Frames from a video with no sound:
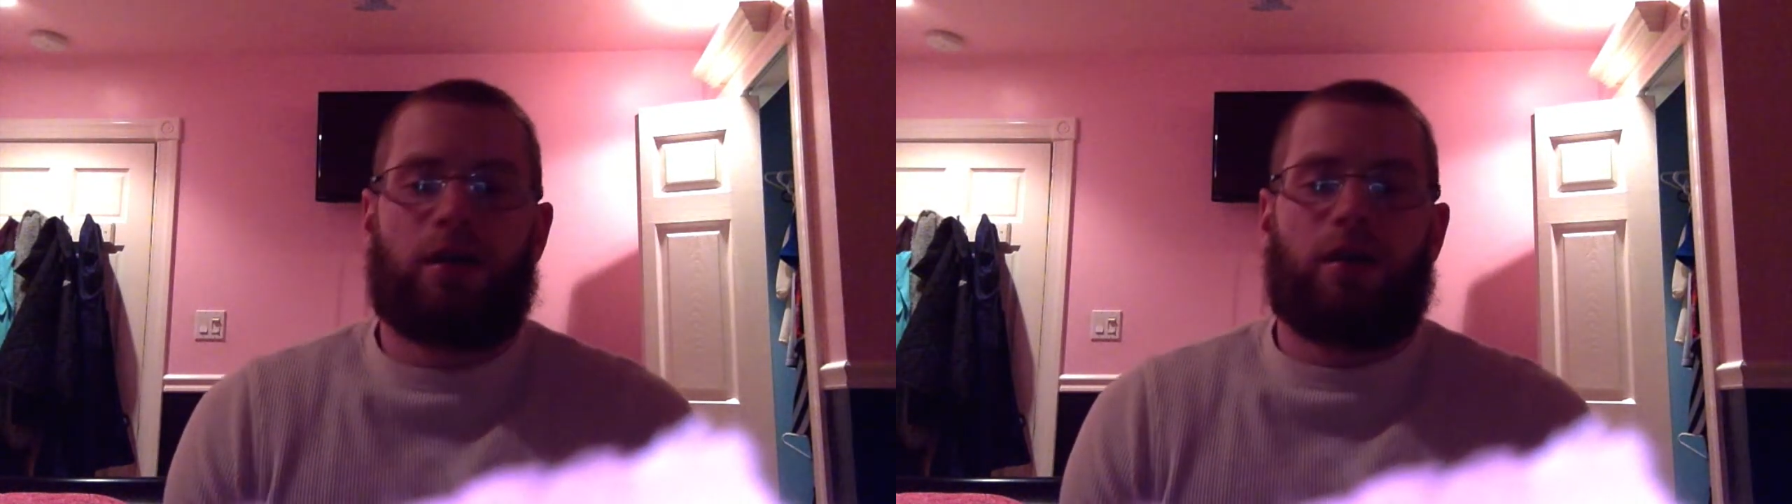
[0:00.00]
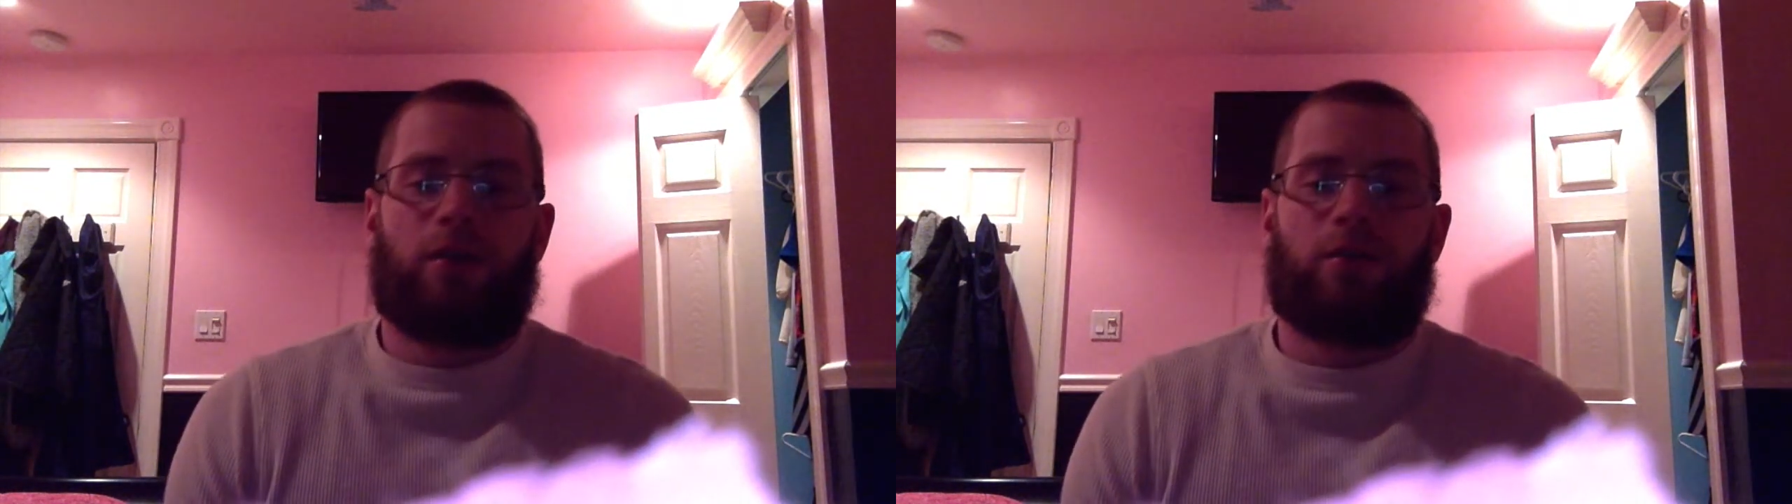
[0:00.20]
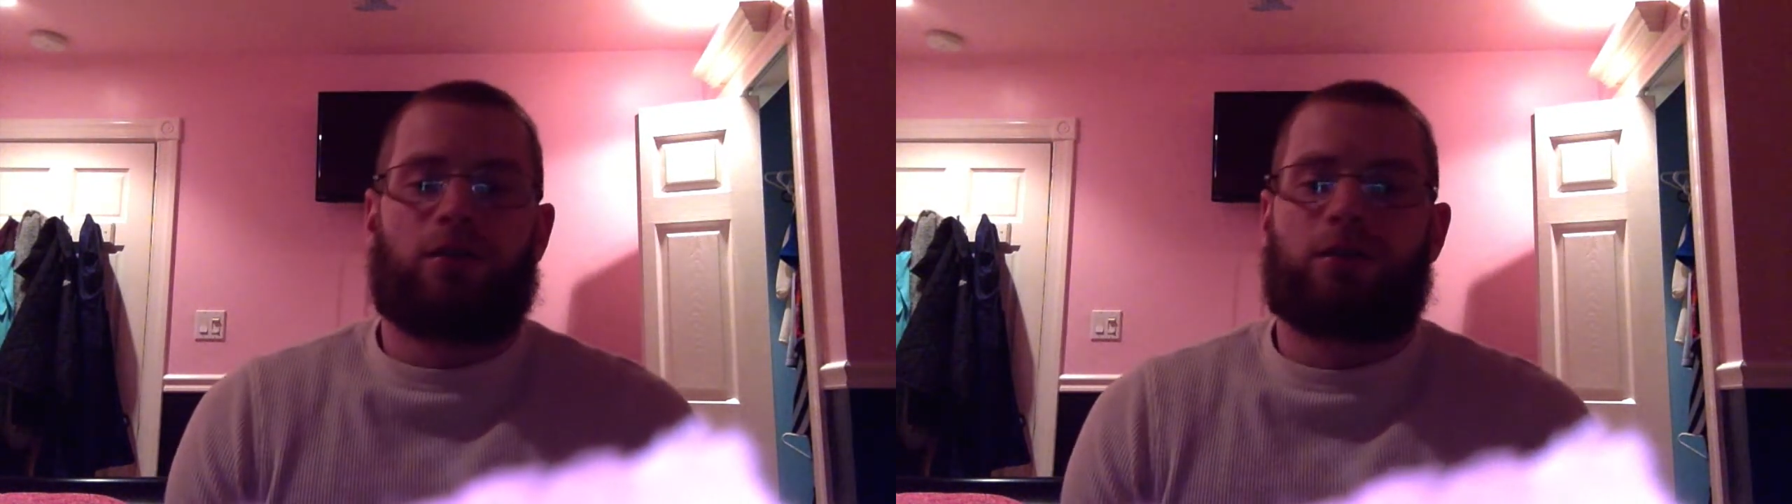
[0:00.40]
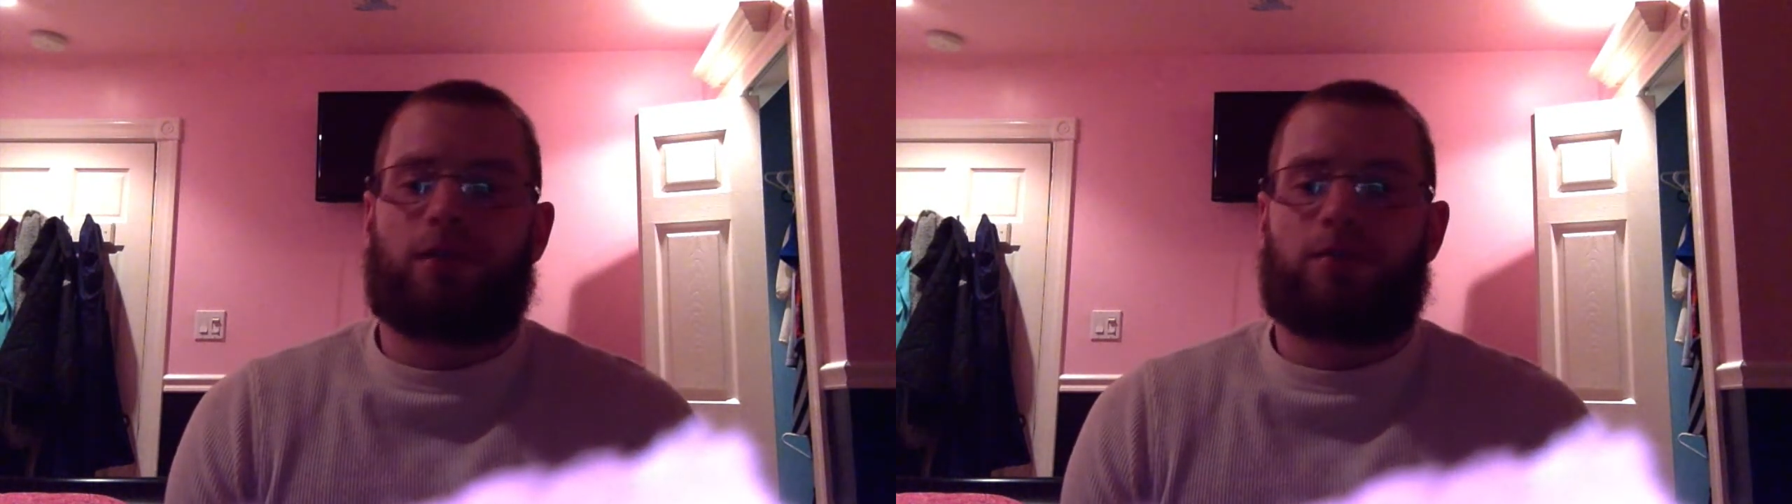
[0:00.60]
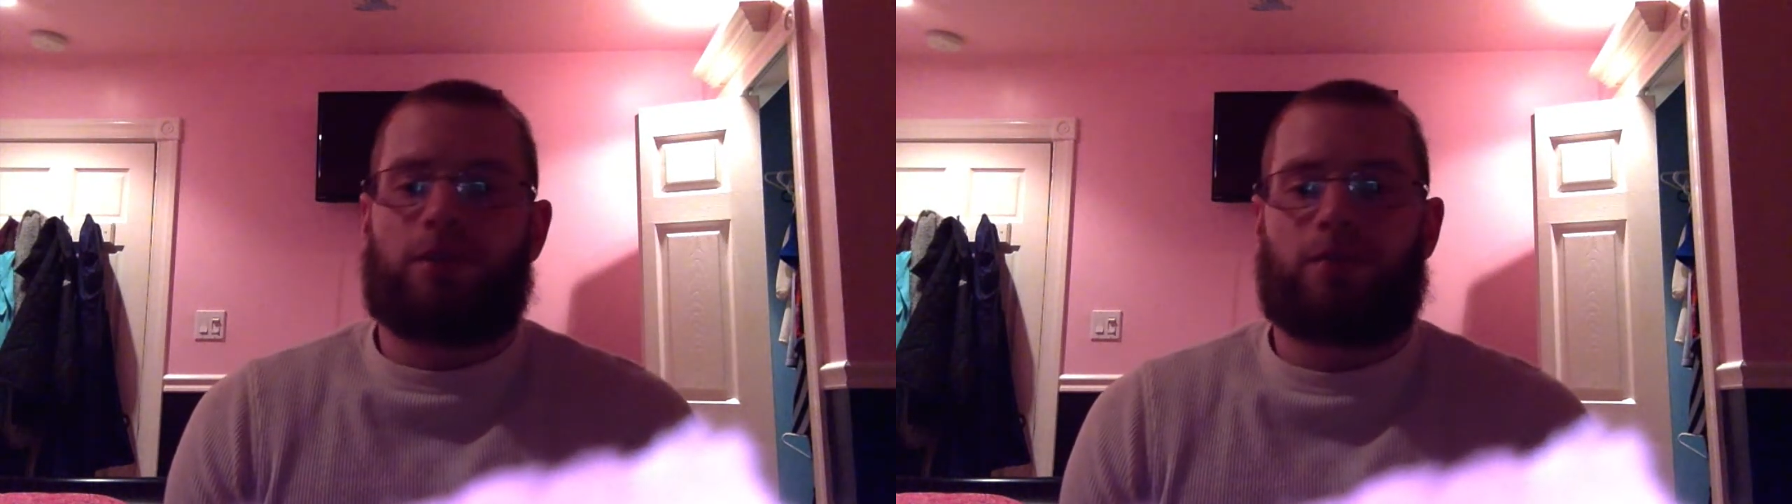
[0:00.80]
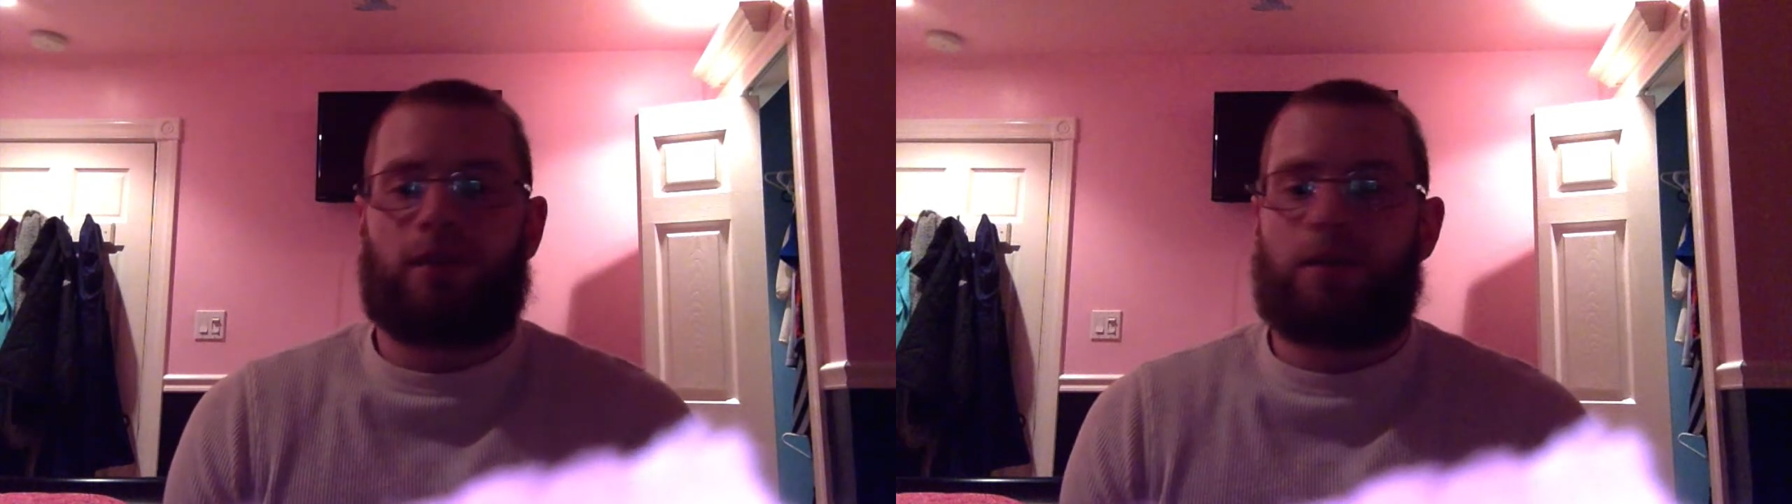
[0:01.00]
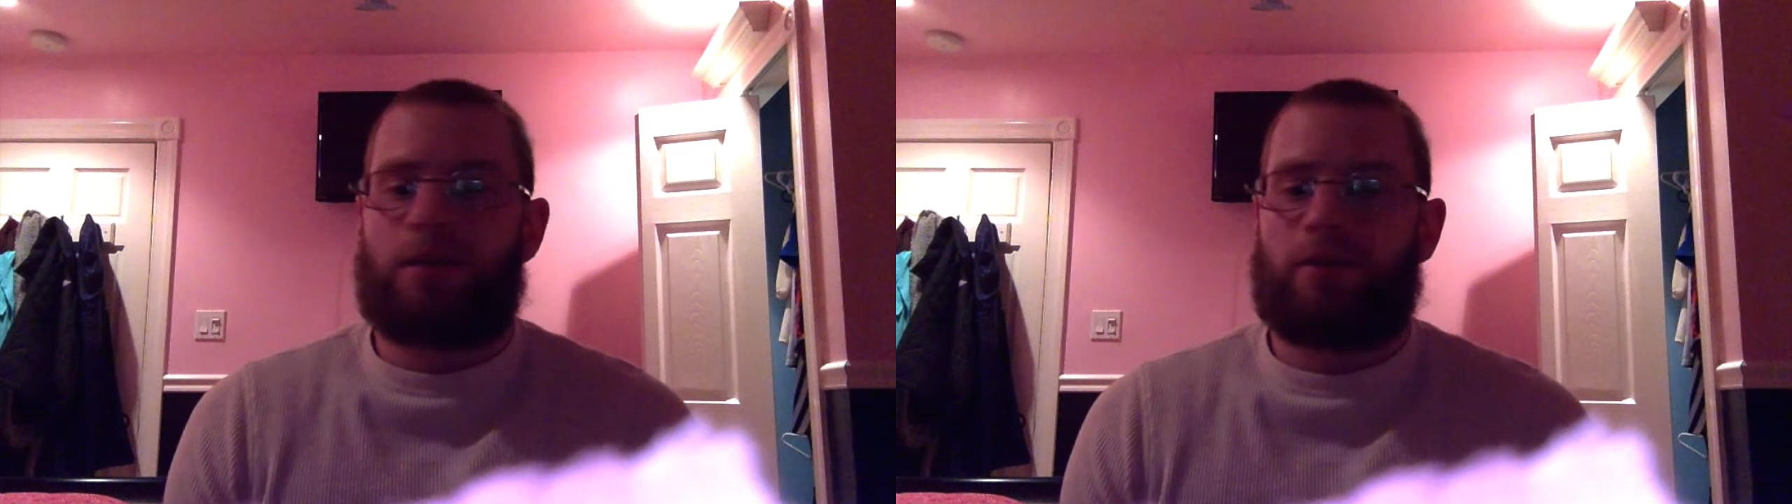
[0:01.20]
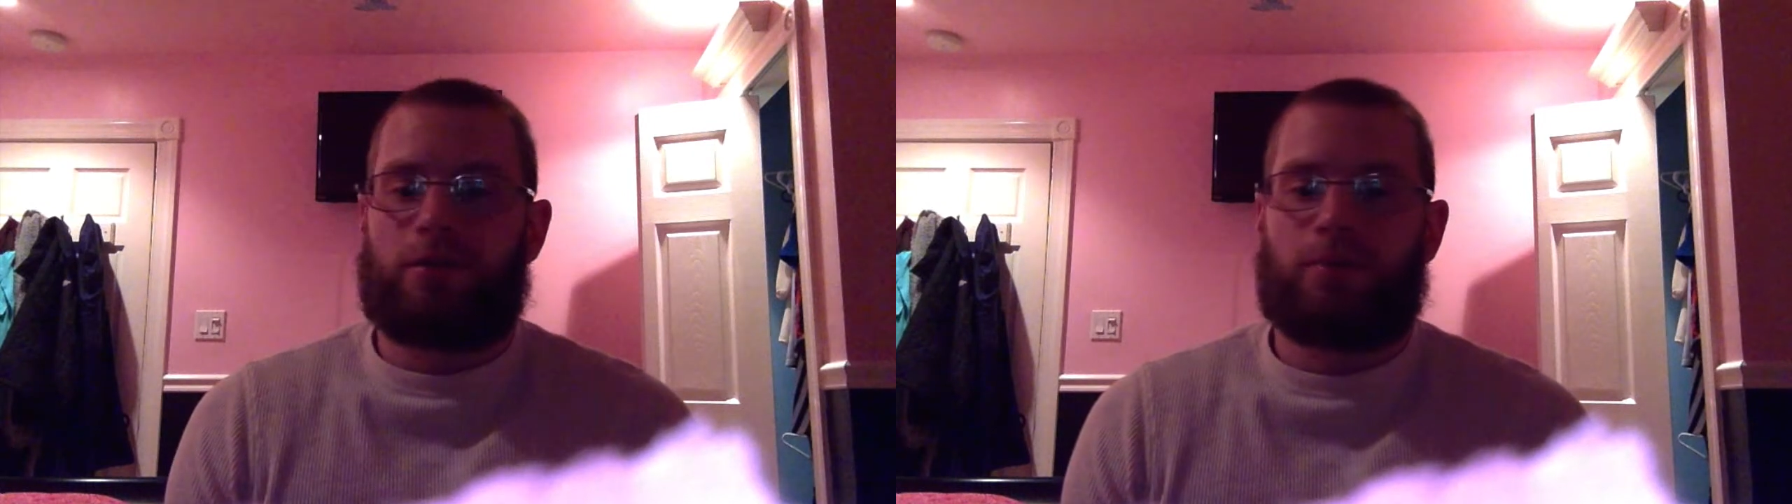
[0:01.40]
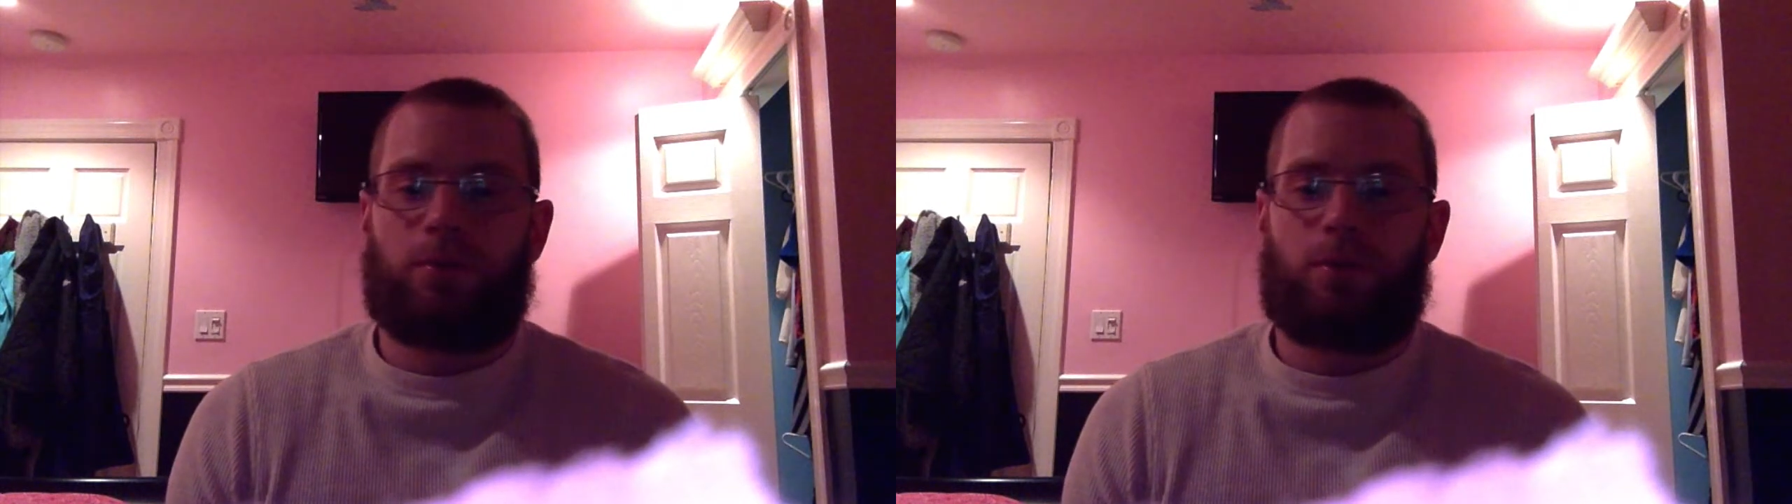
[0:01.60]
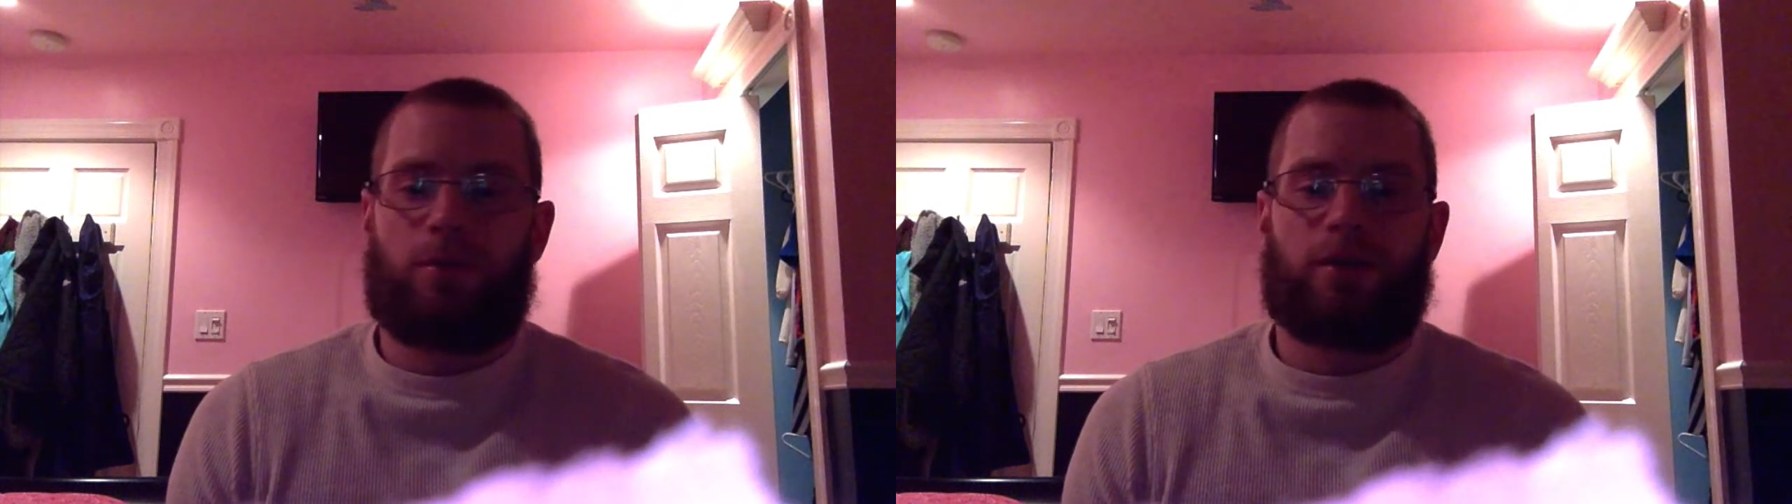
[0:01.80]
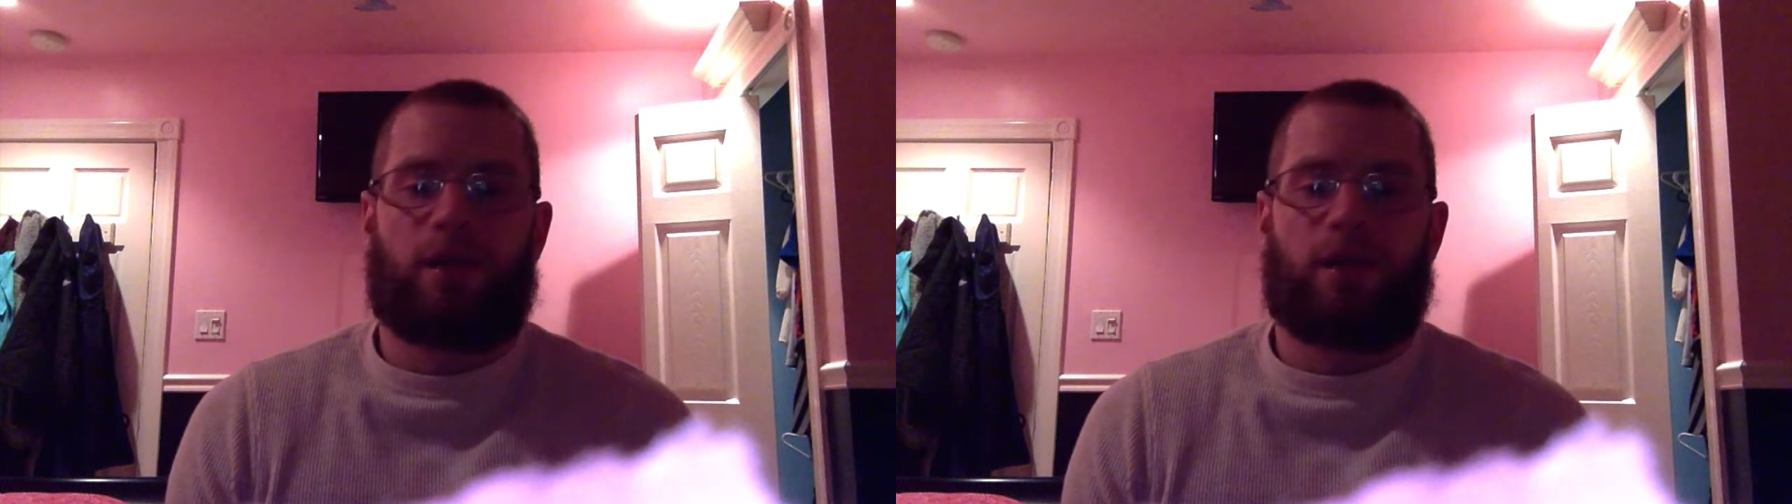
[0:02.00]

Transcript: All these subjects played different sports